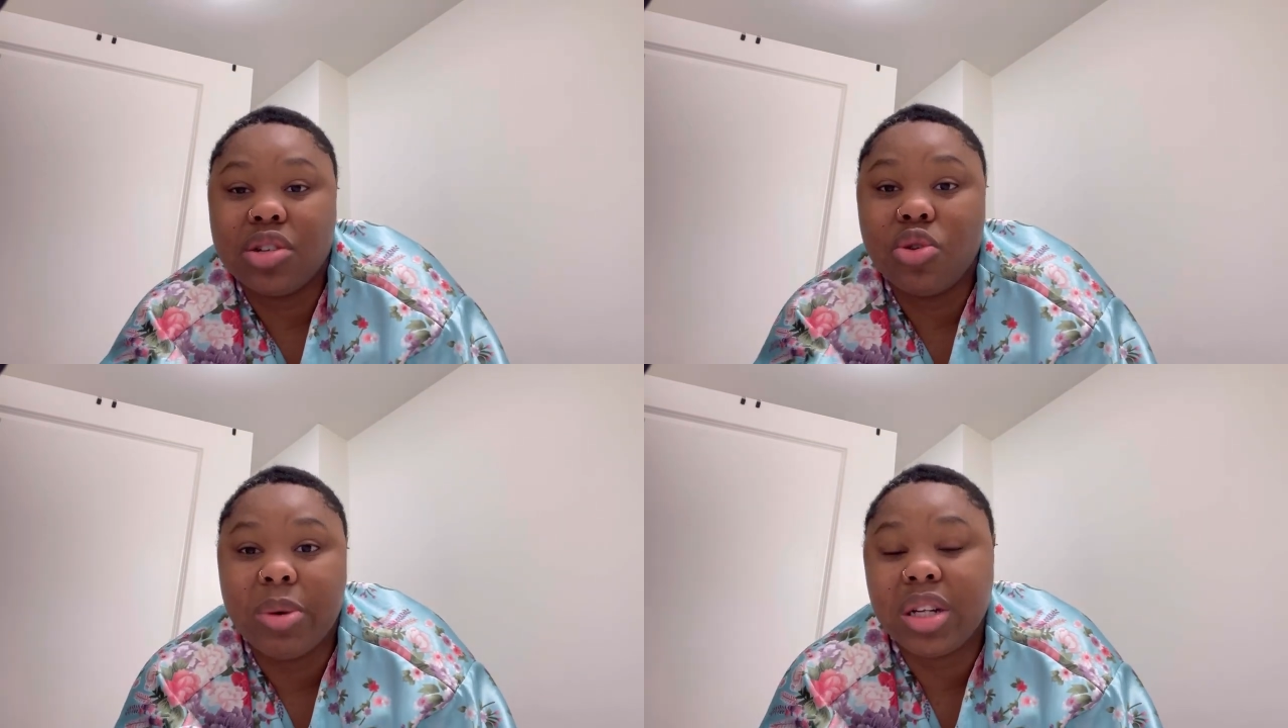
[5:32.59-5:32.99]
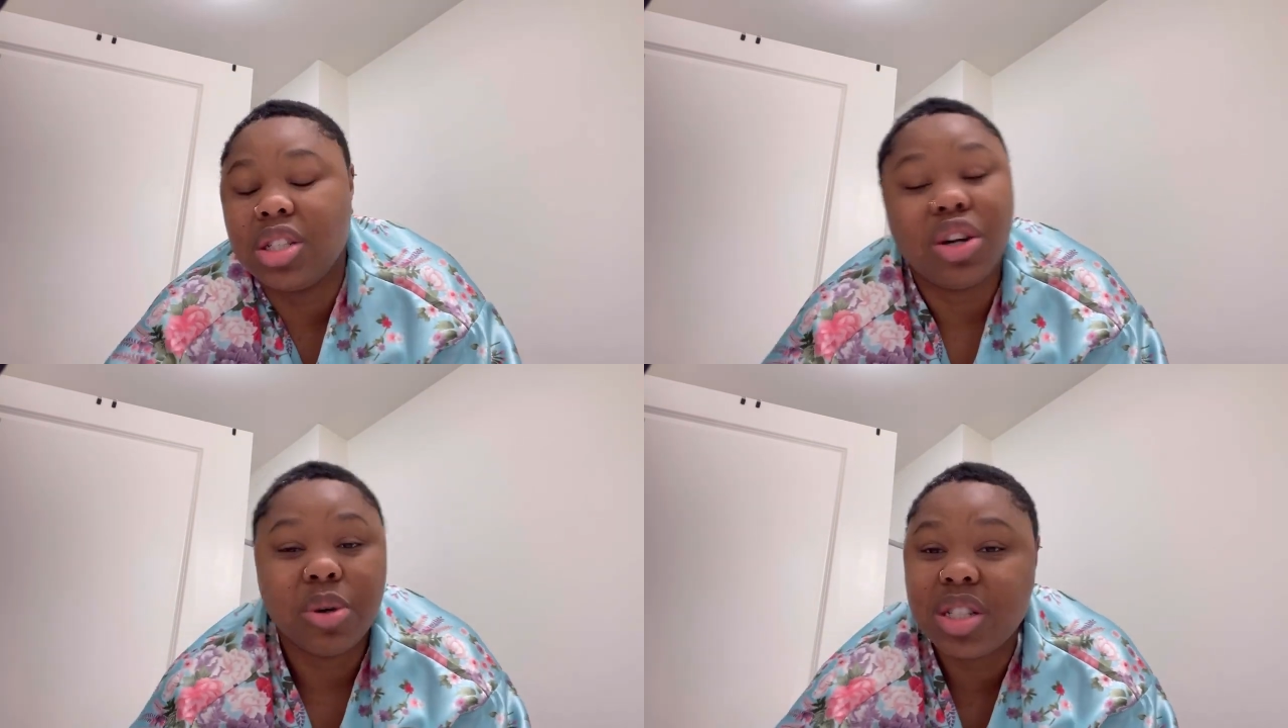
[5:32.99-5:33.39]
no, my, you
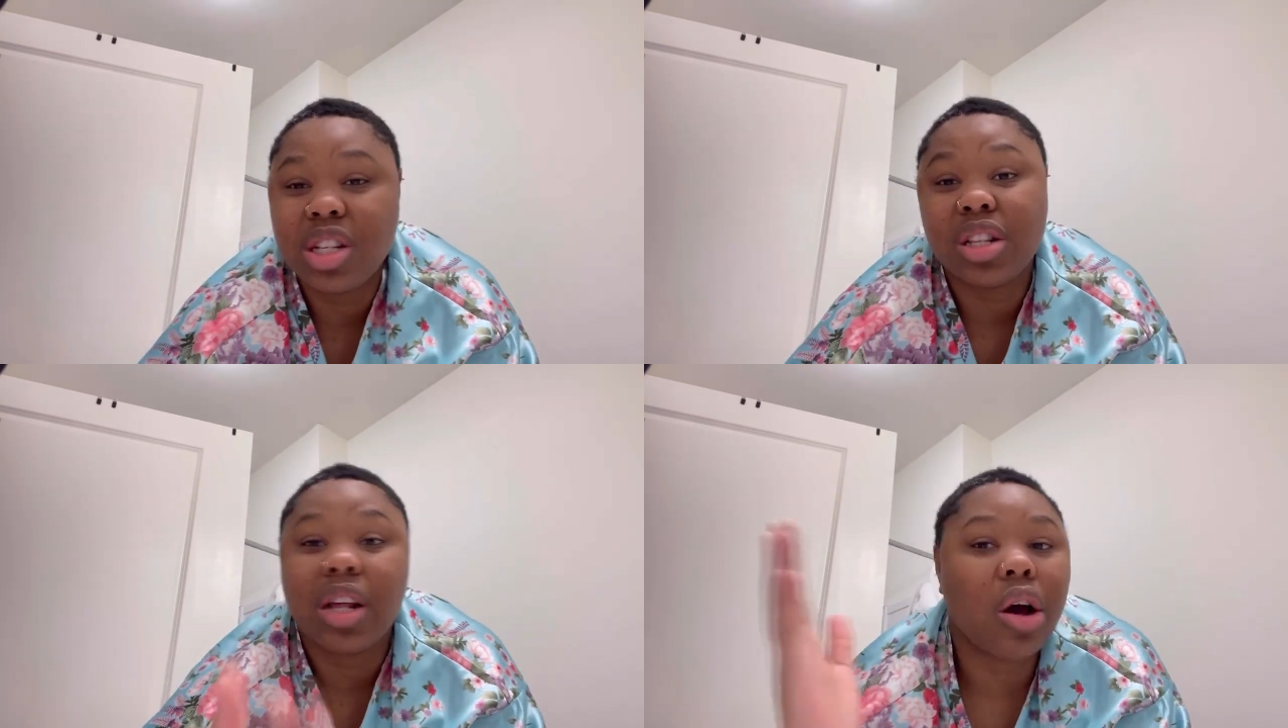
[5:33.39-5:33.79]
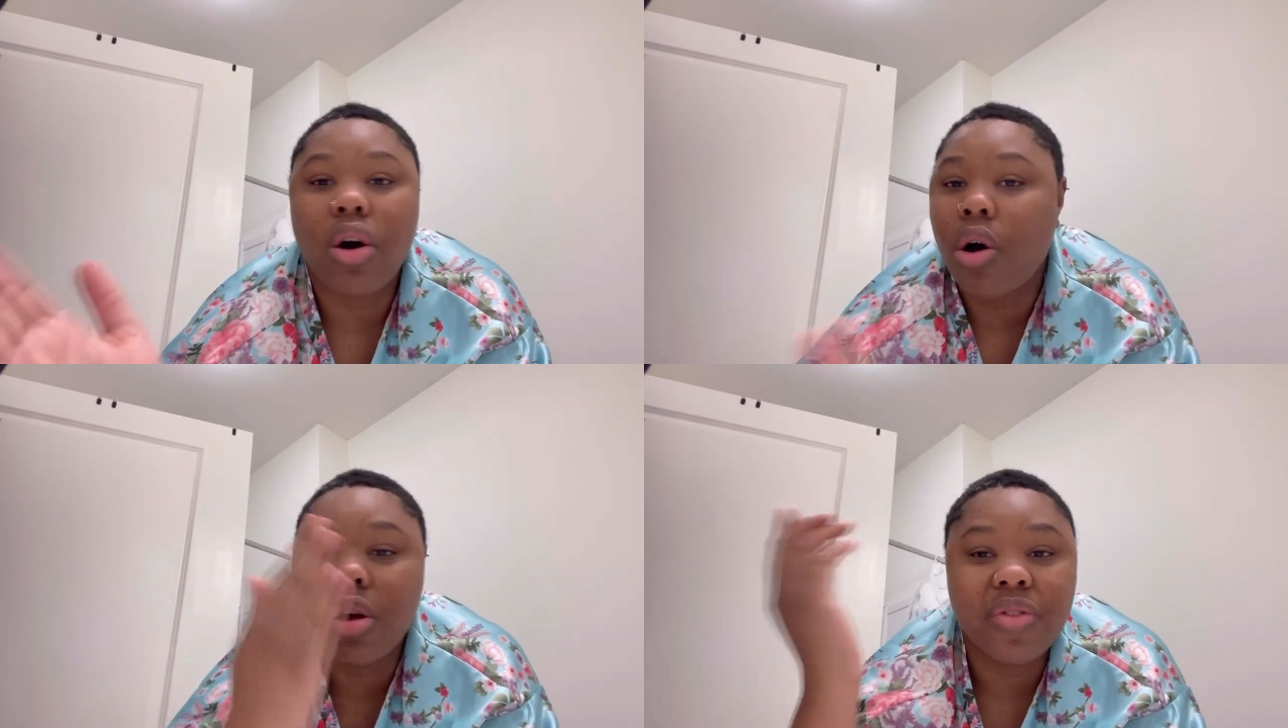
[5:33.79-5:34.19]
know,
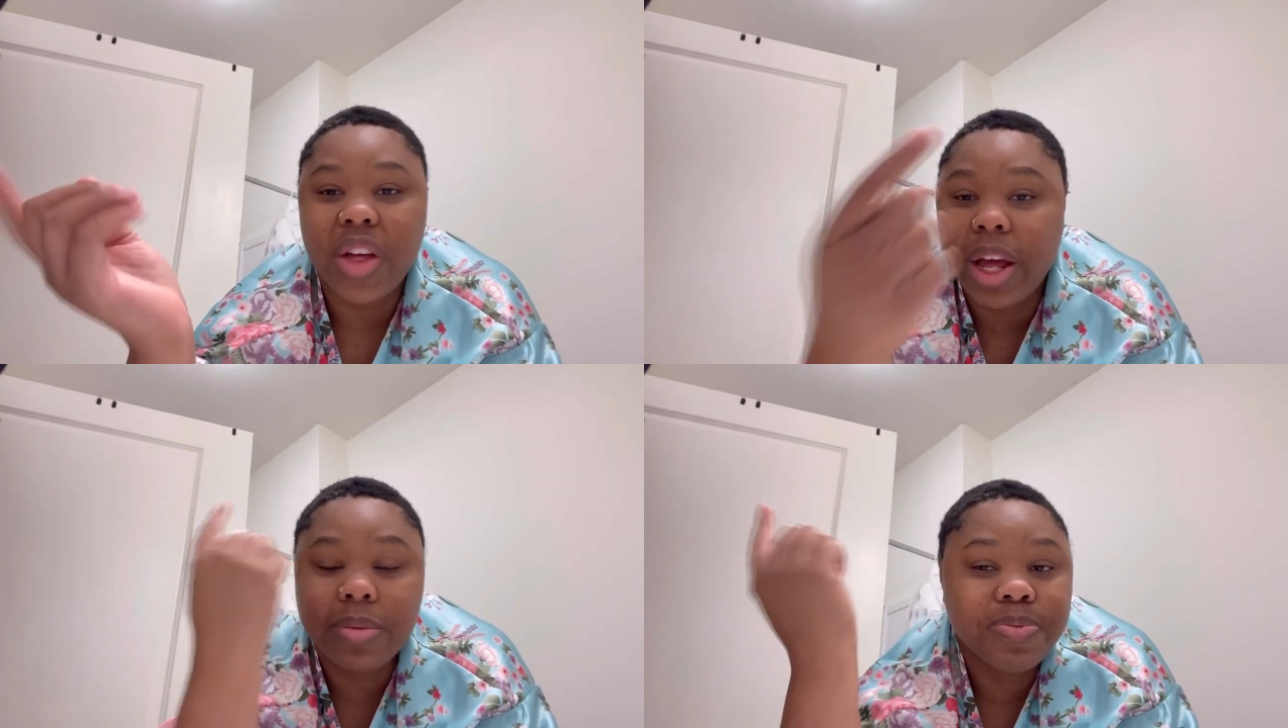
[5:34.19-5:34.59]
all of that